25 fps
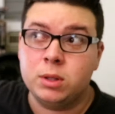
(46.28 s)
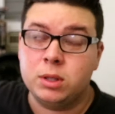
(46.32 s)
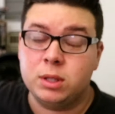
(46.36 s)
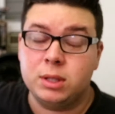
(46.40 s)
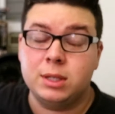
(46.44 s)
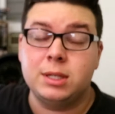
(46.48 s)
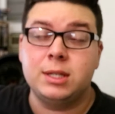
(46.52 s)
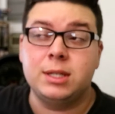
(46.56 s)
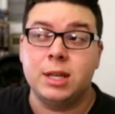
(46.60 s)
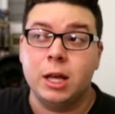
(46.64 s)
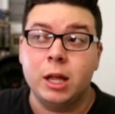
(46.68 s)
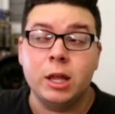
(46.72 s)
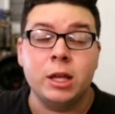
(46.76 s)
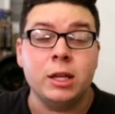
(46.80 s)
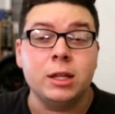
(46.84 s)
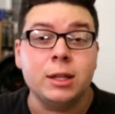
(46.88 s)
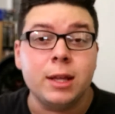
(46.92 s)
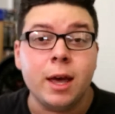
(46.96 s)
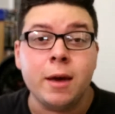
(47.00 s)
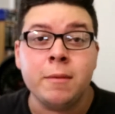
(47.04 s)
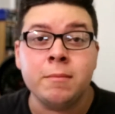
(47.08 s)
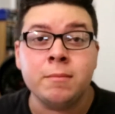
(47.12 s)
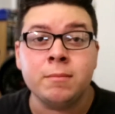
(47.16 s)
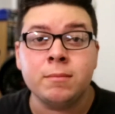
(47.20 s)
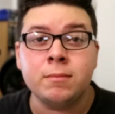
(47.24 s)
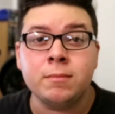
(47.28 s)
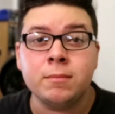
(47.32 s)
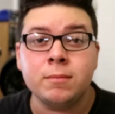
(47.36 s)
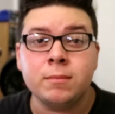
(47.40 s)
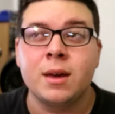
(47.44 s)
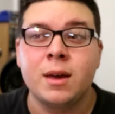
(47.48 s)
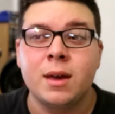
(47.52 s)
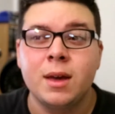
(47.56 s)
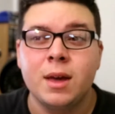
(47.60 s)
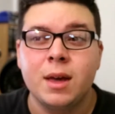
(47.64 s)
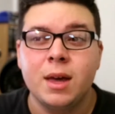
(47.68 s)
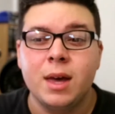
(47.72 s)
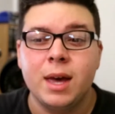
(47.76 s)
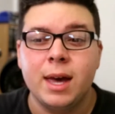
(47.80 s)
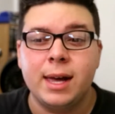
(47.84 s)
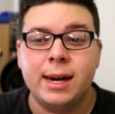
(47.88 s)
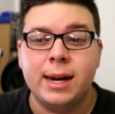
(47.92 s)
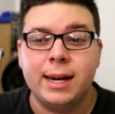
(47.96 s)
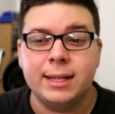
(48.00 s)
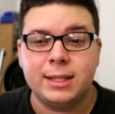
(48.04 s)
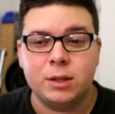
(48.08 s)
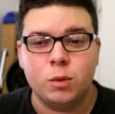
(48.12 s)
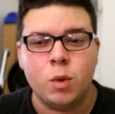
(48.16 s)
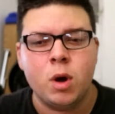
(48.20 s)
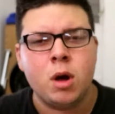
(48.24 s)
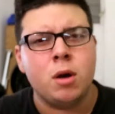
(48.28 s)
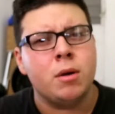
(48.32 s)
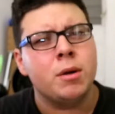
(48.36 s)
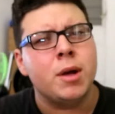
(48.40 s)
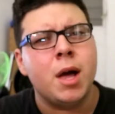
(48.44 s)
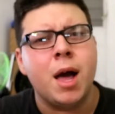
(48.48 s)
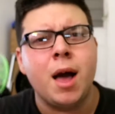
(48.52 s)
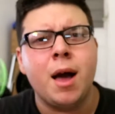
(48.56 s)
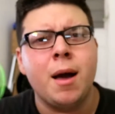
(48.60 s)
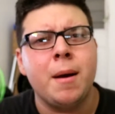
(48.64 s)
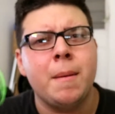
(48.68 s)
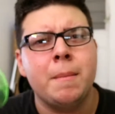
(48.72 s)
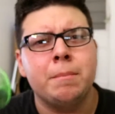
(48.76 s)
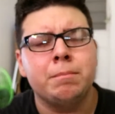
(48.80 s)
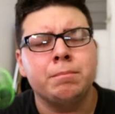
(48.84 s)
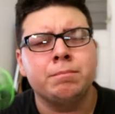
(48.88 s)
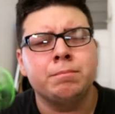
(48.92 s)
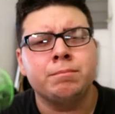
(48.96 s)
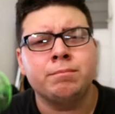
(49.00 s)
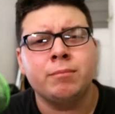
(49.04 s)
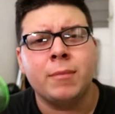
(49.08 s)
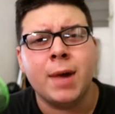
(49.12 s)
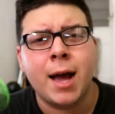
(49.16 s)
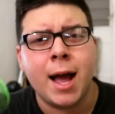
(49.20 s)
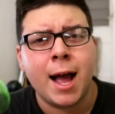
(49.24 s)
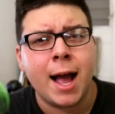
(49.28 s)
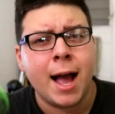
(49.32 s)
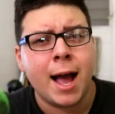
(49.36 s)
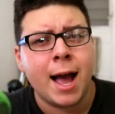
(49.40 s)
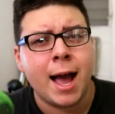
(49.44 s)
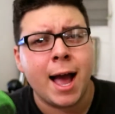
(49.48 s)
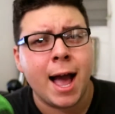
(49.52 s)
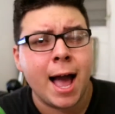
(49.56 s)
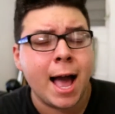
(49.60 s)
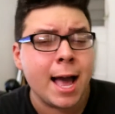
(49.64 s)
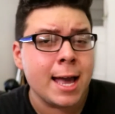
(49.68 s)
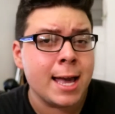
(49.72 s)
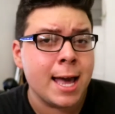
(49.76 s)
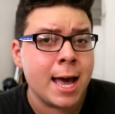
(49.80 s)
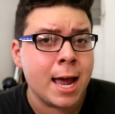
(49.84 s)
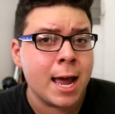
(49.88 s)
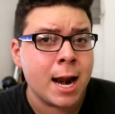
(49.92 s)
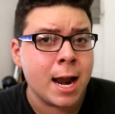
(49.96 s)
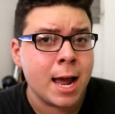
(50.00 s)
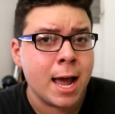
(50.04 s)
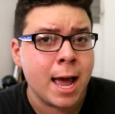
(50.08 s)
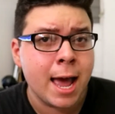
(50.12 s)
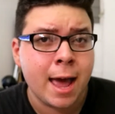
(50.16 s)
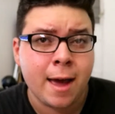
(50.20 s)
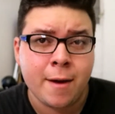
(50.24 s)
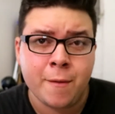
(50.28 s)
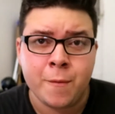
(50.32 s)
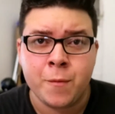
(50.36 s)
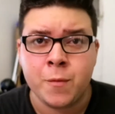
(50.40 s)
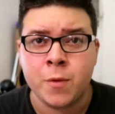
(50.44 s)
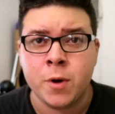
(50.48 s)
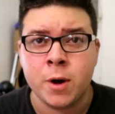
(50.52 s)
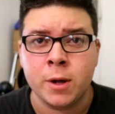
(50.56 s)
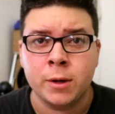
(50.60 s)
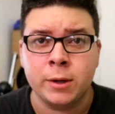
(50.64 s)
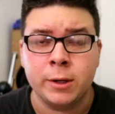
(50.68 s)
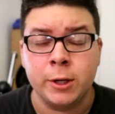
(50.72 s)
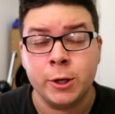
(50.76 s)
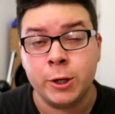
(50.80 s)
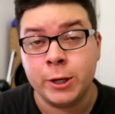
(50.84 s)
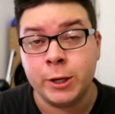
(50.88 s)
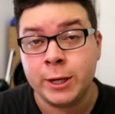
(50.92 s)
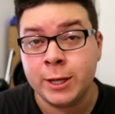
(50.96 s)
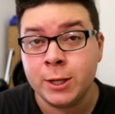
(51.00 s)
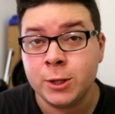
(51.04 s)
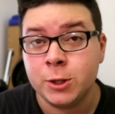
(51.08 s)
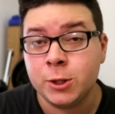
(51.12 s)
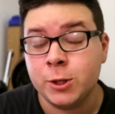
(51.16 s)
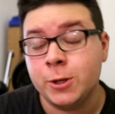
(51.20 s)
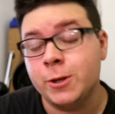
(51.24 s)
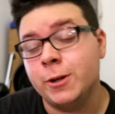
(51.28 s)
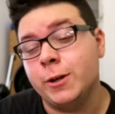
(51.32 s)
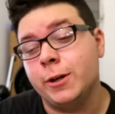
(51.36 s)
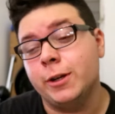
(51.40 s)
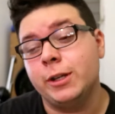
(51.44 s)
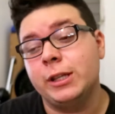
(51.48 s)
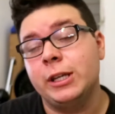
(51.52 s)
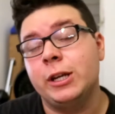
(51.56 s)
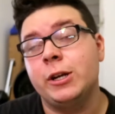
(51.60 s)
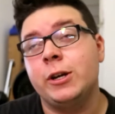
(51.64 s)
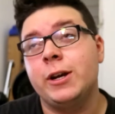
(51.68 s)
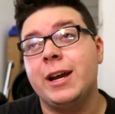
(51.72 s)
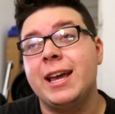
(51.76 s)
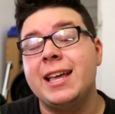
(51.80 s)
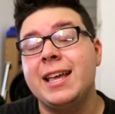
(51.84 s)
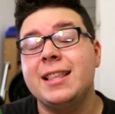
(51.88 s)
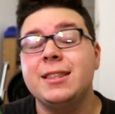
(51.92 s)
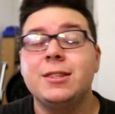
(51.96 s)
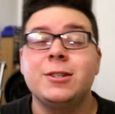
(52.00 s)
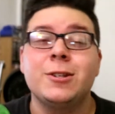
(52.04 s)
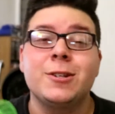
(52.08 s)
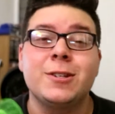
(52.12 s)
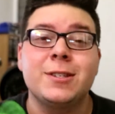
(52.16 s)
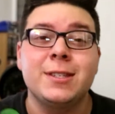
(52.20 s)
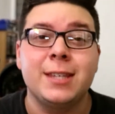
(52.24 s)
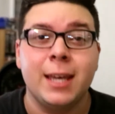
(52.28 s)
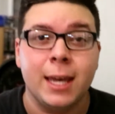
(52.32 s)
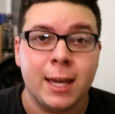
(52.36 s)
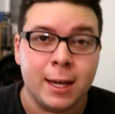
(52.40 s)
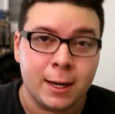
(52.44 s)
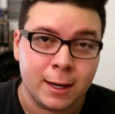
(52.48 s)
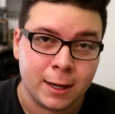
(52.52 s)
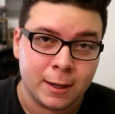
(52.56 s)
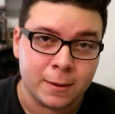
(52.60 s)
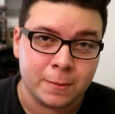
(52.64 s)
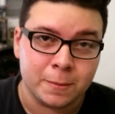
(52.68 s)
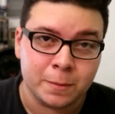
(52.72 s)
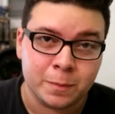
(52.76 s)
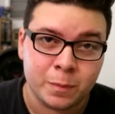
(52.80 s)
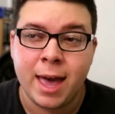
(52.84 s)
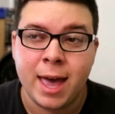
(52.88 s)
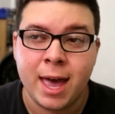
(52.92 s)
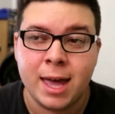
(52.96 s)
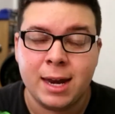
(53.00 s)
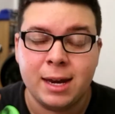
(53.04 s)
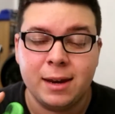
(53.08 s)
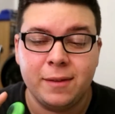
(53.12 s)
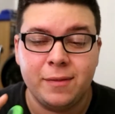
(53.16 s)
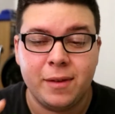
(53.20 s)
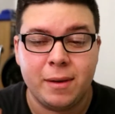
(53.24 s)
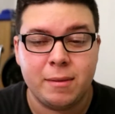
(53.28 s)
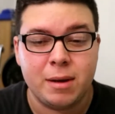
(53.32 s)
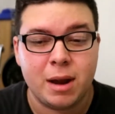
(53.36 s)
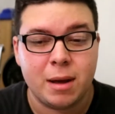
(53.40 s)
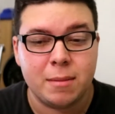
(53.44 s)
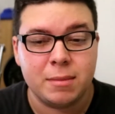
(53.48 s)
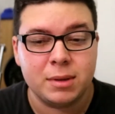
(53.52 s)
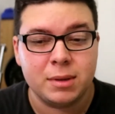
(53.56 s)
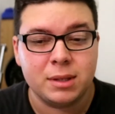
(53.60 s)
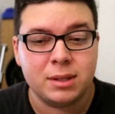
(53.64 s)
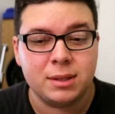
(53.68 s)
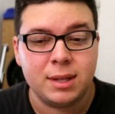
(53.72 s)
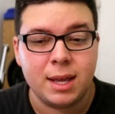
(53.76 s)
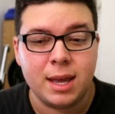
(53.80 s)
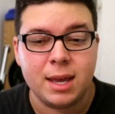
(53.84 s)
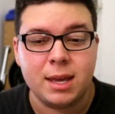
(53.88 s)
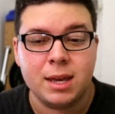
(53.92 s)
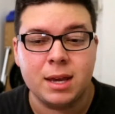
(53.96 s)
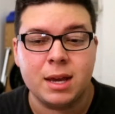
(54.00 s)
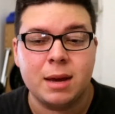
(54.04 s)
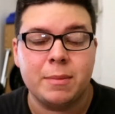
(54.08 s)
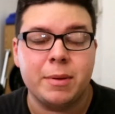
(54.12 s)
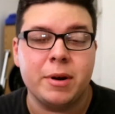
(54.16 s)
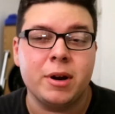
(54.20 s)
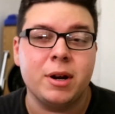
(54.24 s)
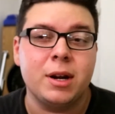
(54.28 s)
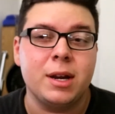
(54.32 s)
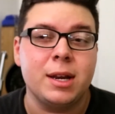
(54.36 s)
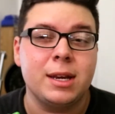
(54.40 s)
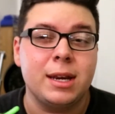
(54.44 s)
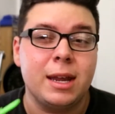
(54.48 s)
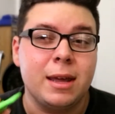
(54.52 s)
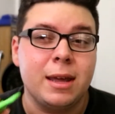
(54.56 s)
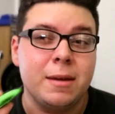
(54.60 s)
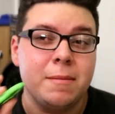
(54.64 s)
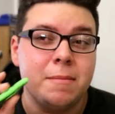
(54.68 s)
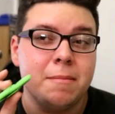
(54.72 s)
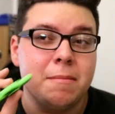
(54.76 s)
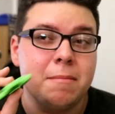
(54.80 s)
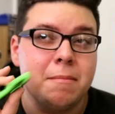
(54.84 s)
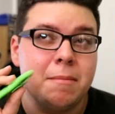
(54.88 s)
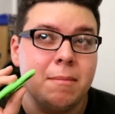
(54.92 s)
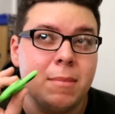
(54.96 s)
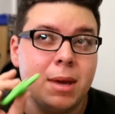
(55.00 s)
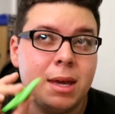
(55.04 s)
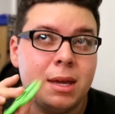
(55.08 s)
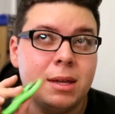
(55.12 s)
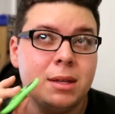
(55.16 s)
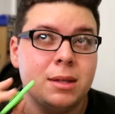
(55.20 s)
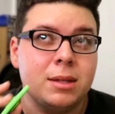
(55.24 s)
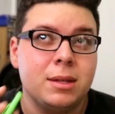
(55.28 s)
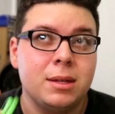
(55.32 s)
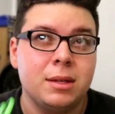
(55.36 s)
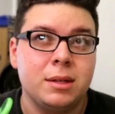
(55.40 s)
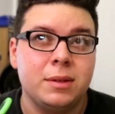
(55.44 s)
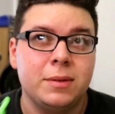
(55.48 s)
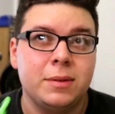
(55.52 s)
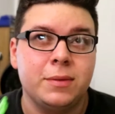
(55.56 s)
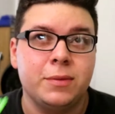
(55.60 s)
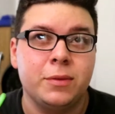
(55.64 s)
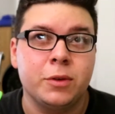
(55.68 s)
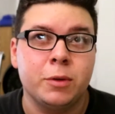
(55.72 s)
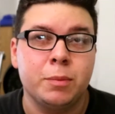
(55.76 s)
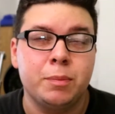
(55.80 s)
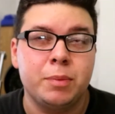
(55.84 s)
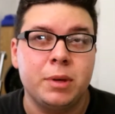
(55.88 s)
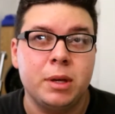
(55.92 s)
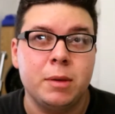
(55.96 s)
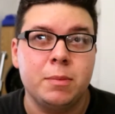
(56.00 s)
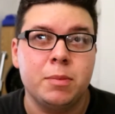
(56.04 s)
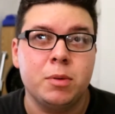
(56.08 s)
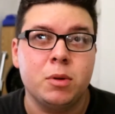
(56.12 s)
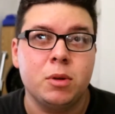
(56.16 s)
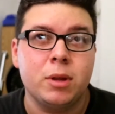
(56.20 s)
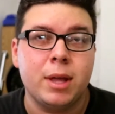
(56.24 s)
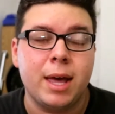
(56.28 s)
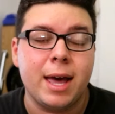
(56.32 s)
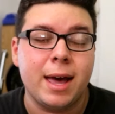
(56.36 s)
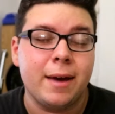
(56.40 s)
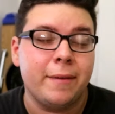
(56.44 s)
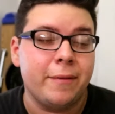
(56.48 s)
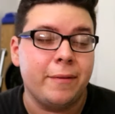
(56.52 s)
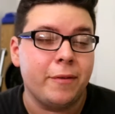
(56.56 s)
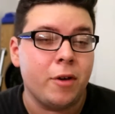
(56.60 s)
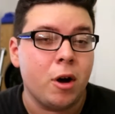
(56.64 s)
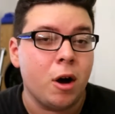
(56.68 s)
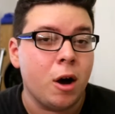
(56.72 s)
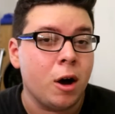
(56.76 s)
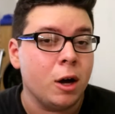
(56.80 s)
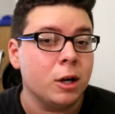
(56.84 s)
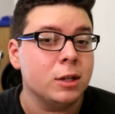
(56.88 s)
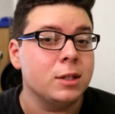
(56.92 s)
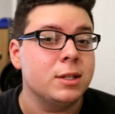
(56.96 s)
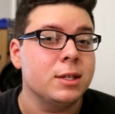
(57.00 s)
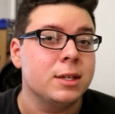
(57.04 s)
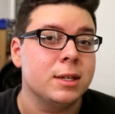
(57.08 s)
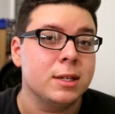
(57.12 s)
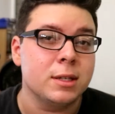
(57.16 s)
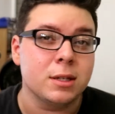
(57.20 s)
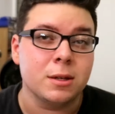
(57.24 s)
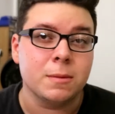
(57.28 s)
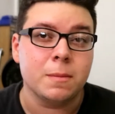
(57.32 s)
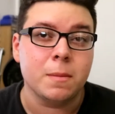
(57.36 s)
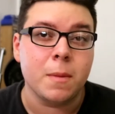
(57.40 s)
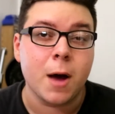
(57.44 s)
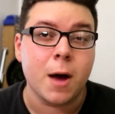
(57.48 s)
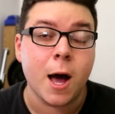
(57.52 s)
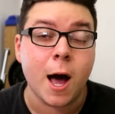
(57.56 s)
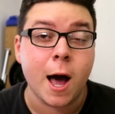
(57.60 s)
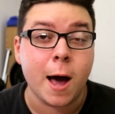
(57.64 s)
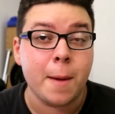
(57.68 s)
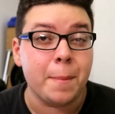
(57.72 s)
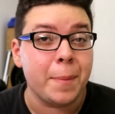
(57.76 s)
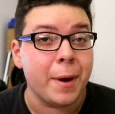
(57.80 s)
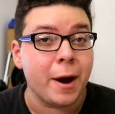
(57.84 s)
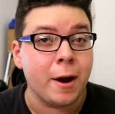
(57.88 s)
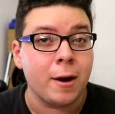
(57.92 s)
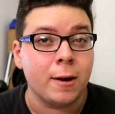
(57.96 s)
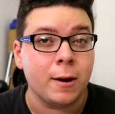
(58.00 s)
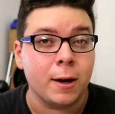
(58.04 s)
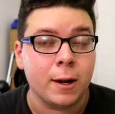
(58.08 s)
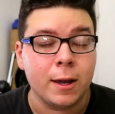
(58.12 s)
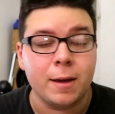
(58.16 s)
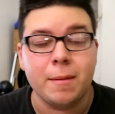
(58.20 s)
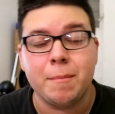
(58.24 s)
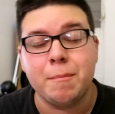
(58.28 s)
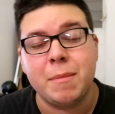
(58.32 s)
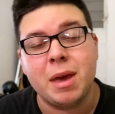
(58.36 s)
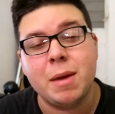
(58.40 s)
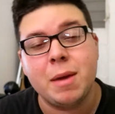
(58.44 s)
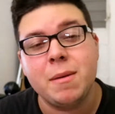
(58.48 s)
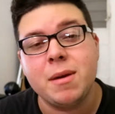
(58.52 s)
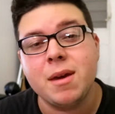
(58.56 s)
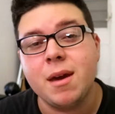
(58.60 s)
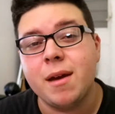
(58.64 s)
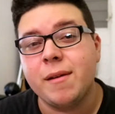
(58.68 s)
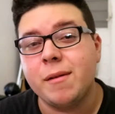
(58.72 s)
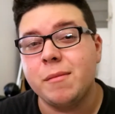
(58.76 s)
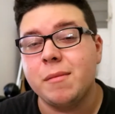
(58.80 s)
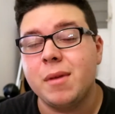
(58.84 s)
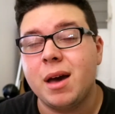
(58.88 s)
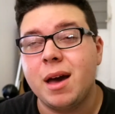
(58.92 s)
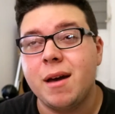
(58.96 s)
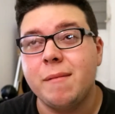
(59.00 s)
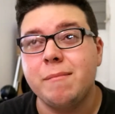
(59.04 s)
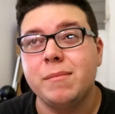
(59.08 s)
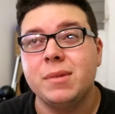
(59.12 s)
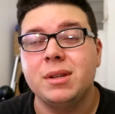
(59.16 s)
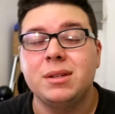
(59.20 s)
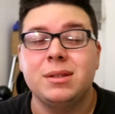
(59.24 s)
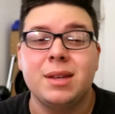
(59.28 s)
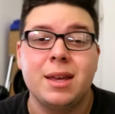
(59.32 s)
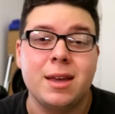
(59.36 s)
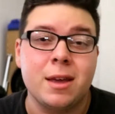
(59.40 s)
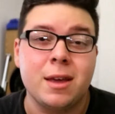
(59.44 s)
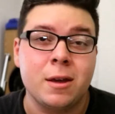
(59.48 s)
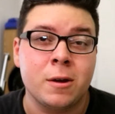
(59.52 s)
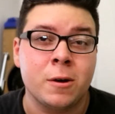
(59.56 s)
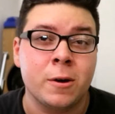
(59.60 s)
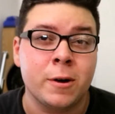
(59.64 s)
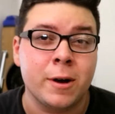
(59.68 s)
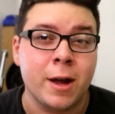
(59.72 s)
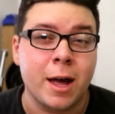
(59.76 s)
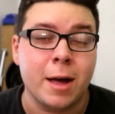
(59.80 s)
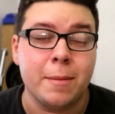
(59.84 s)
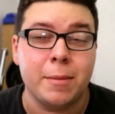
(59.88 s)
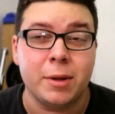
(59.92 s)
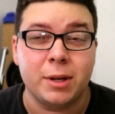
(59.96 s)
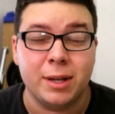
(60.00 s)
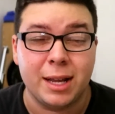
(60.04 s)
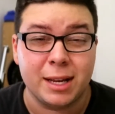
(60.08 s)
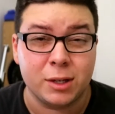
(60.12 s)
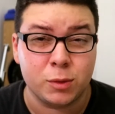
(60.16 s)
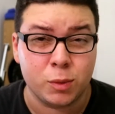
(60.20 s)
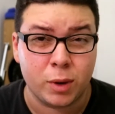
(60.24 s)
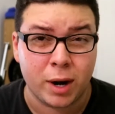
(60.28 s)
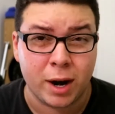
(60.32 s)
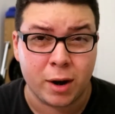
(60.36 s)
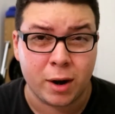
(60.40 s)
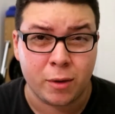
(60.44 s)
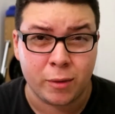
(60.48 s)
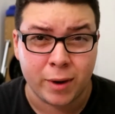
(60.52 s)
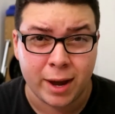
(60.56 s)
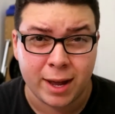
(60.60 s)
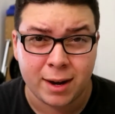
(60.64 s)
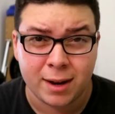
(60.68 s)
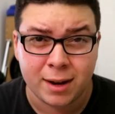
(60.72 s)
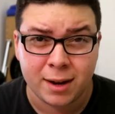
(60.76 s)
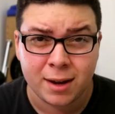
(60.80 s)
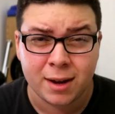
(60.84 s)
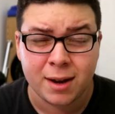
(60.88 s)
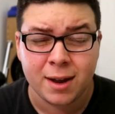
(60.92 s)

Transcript: selling them. And I said, well, I gotta have one. They're in, they're they're entertaining, and if I'm not mistaken, apparently they make this for people that have autism. Apparently, maybe I'm, I'm mistaken or not, but that's what I read.